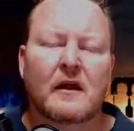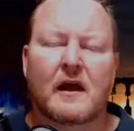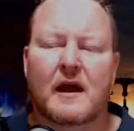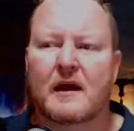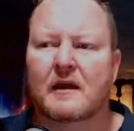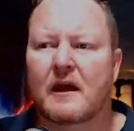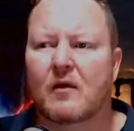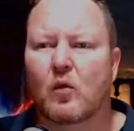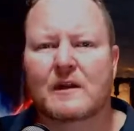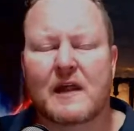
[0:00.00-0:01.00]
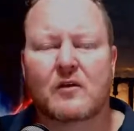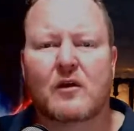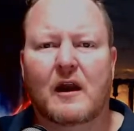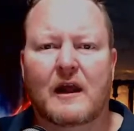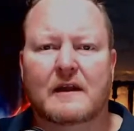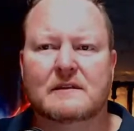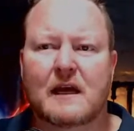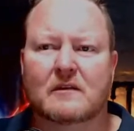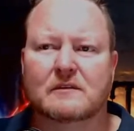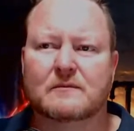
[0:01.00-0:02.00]
and uh, what that really
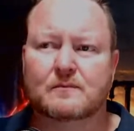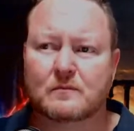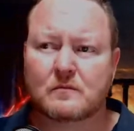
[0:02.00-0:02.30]
entails.